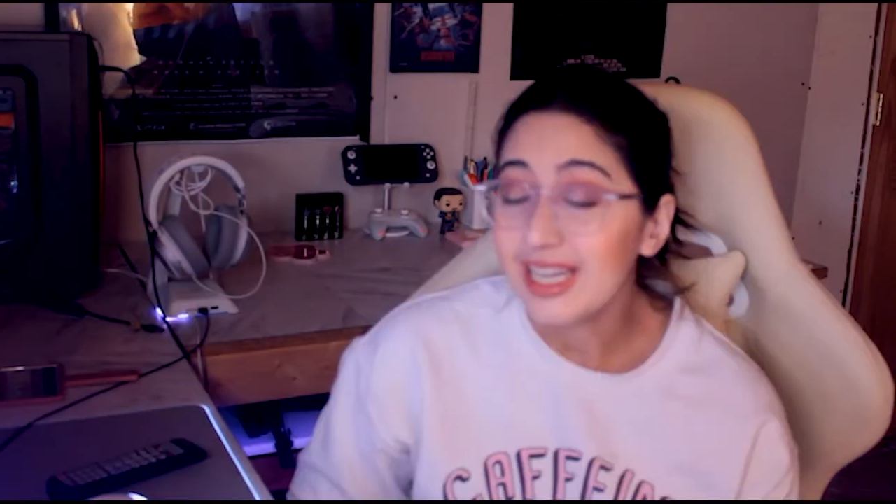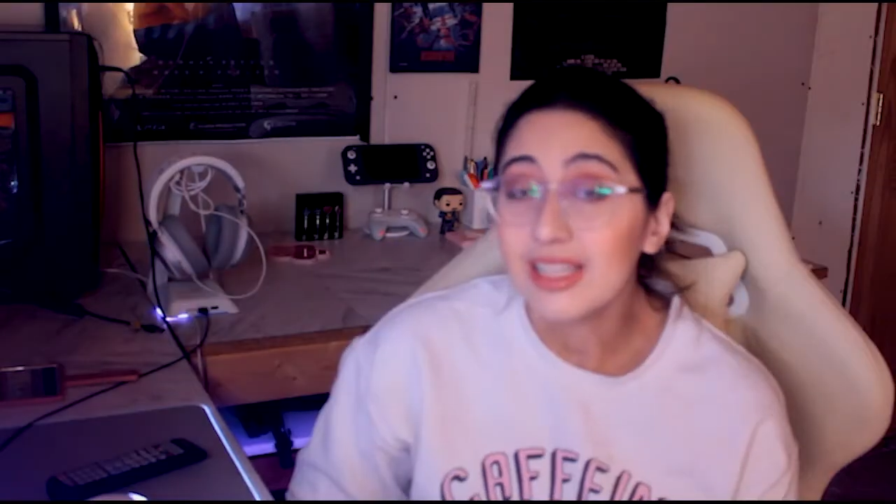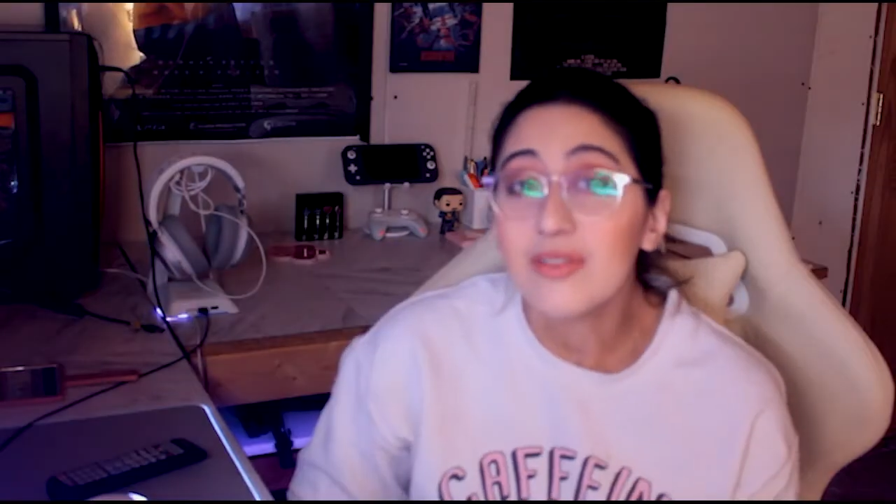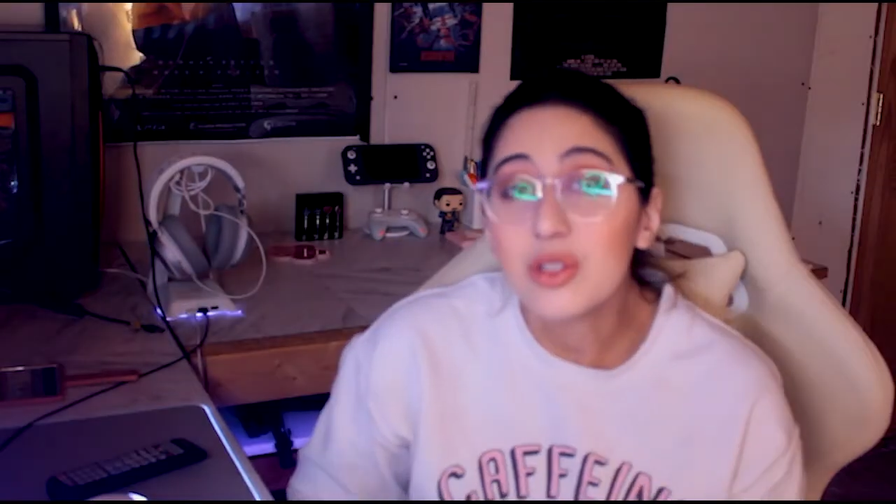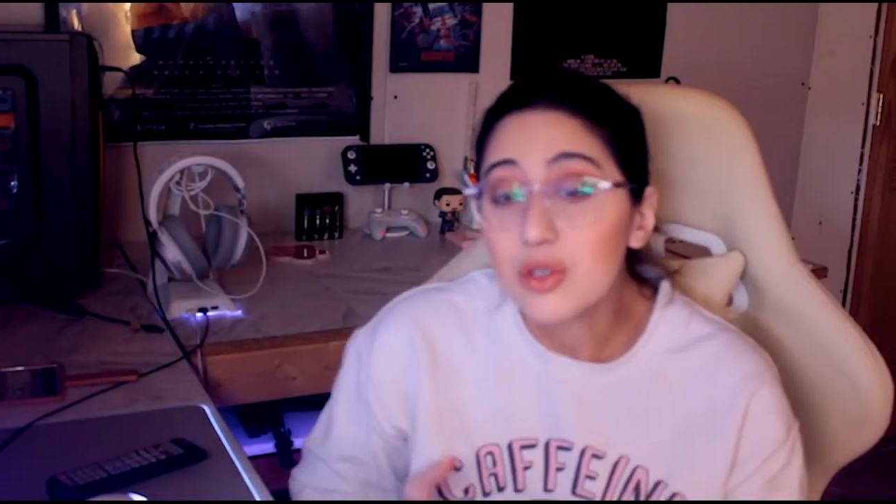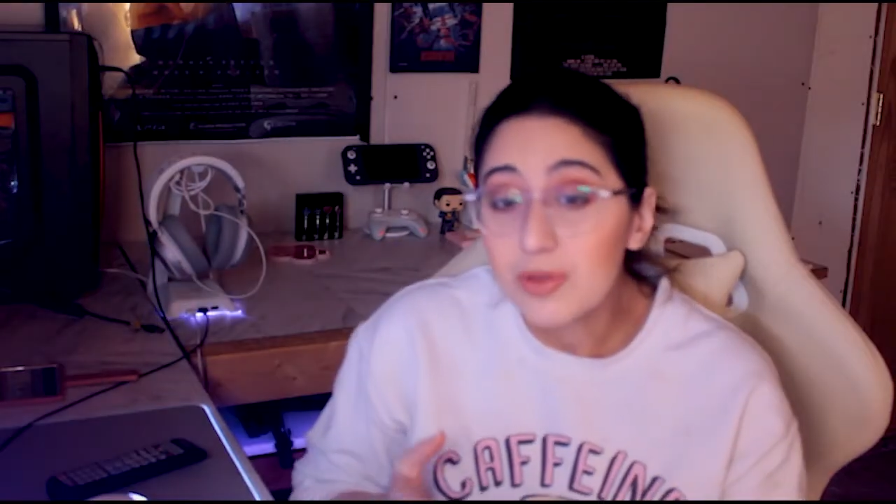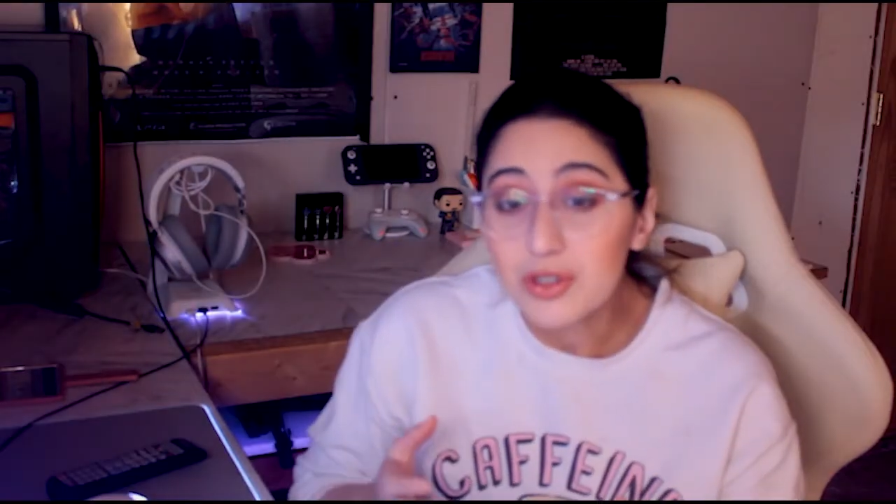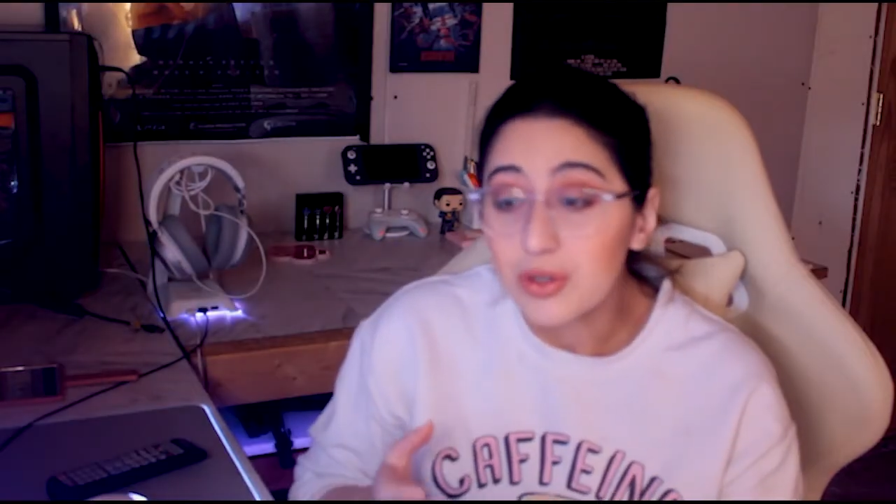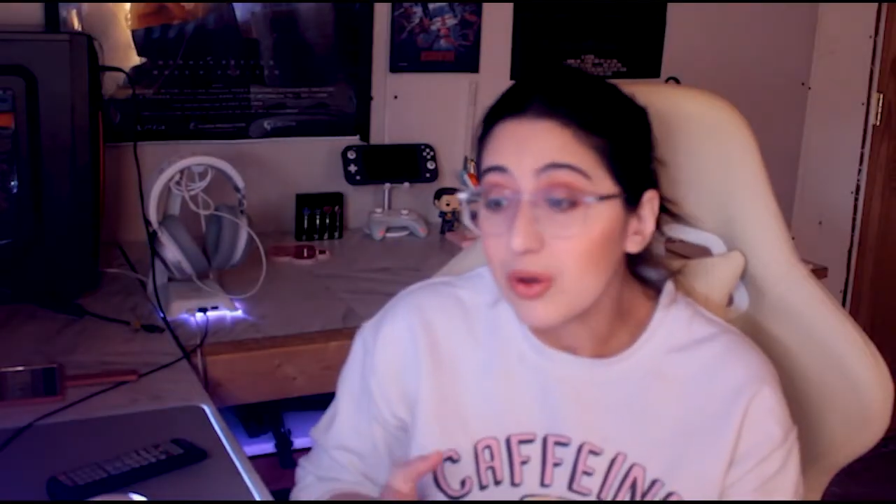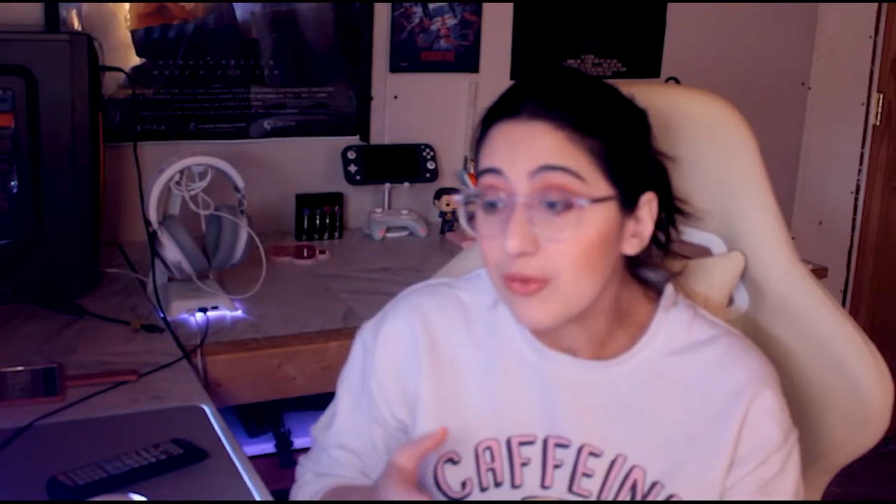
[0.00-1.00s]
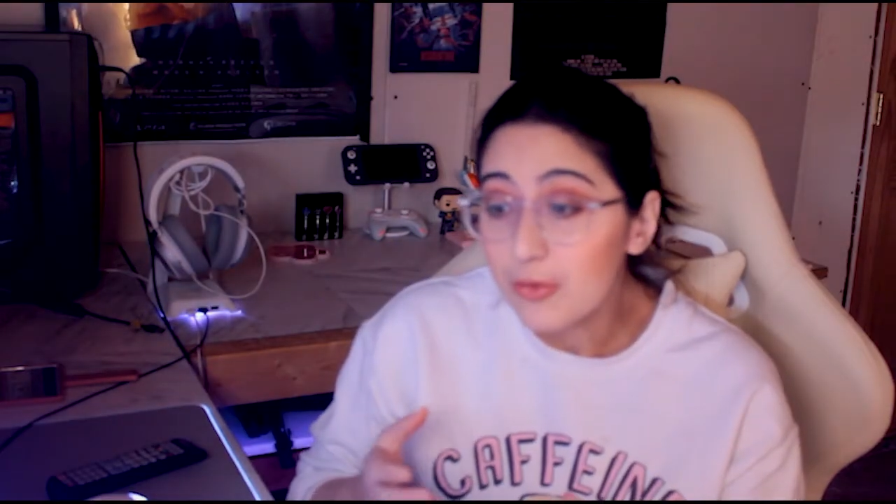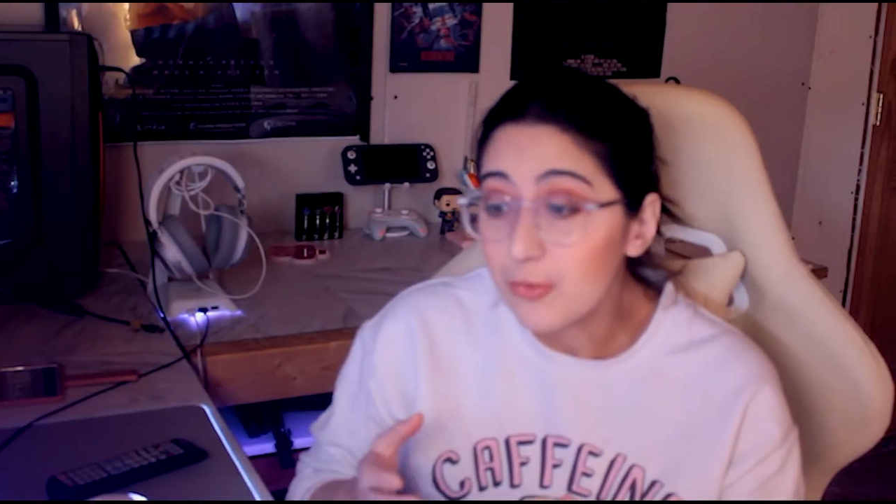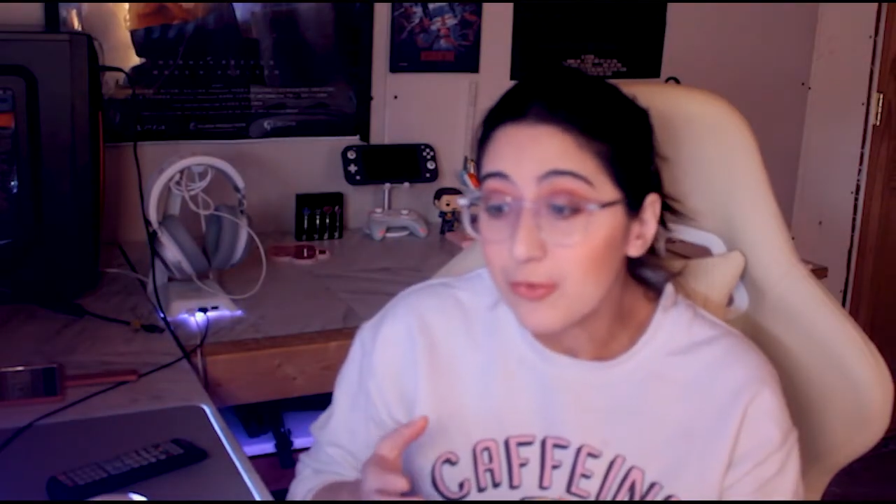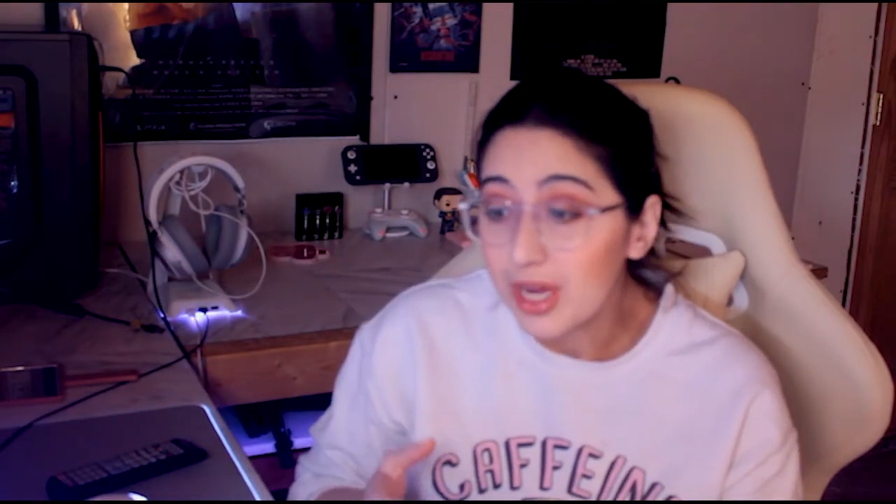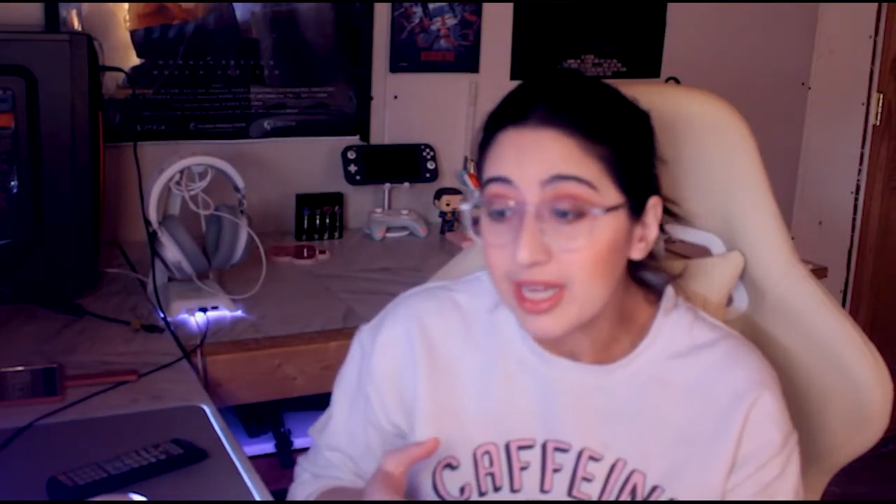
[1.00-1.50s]
And I love it so much. You go
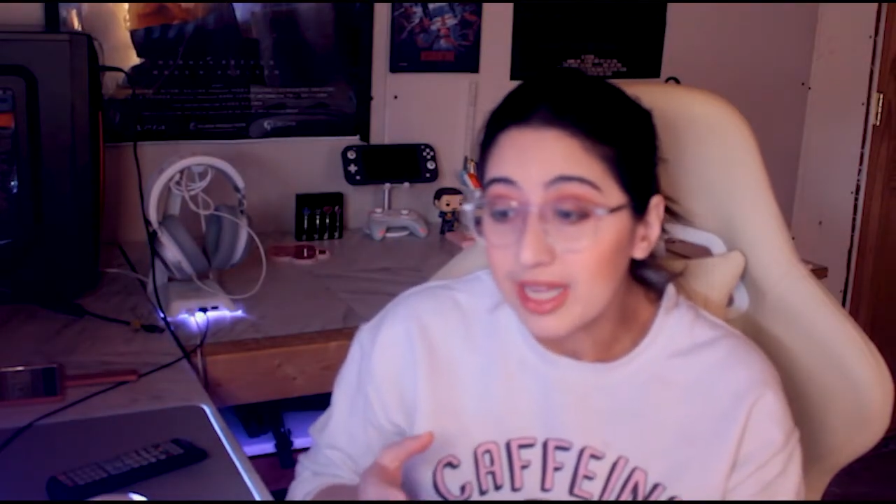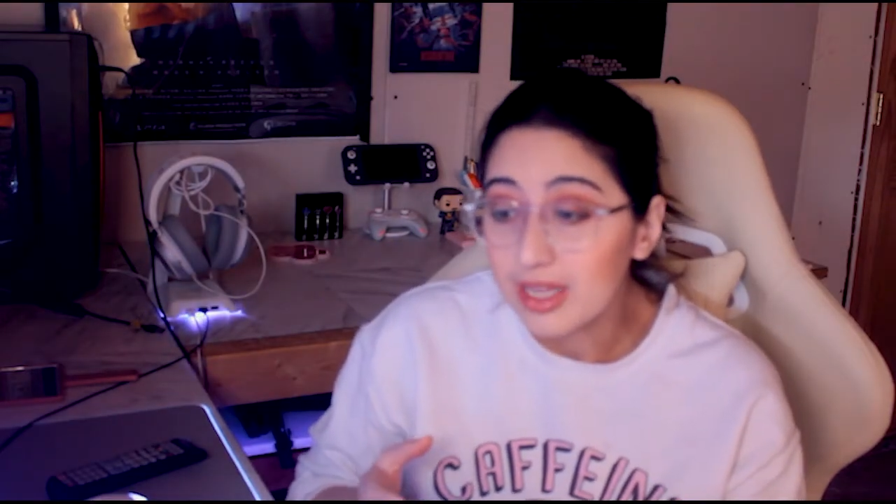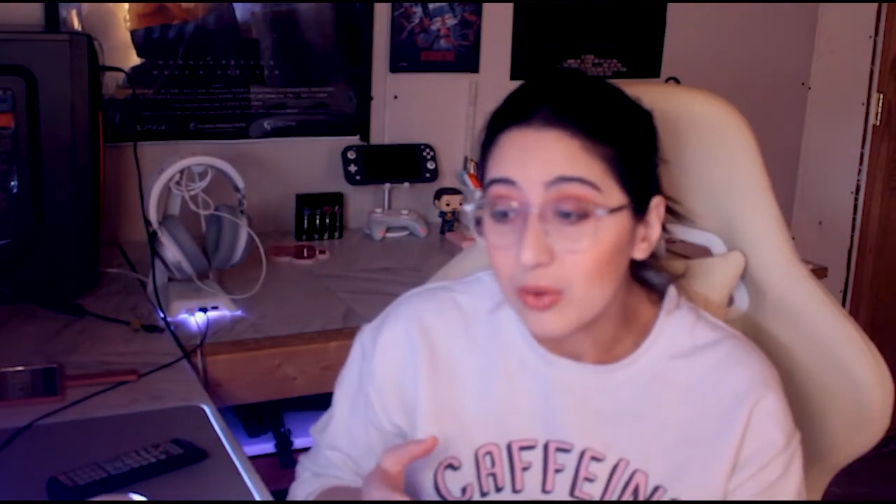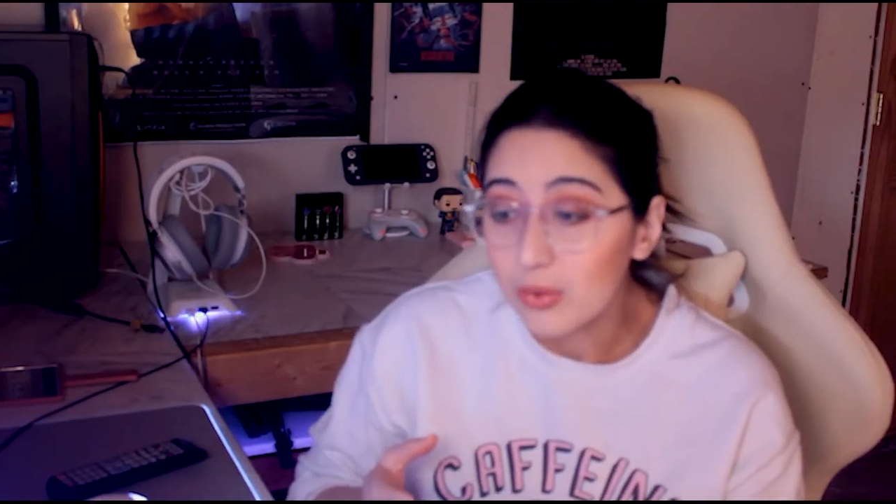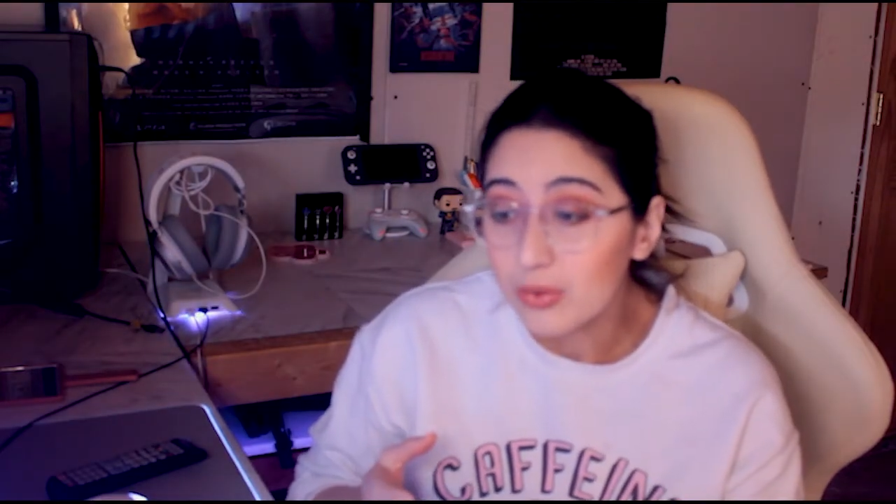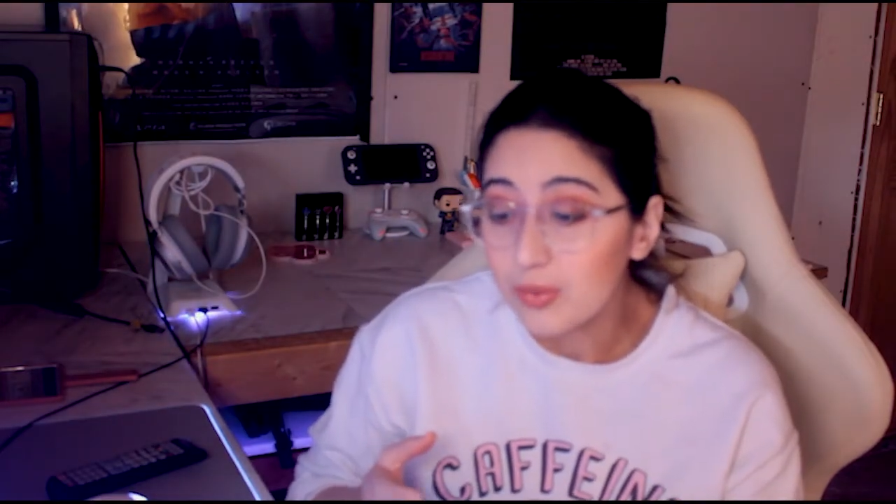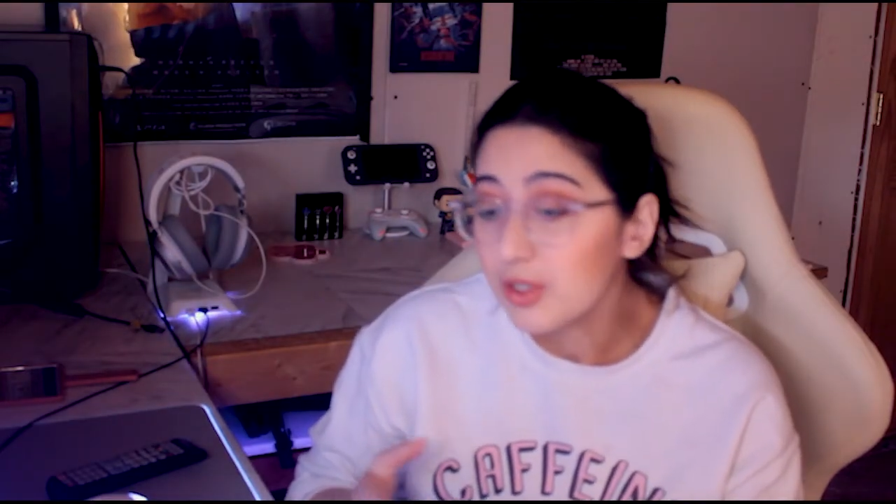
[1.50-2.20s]
from fighting an old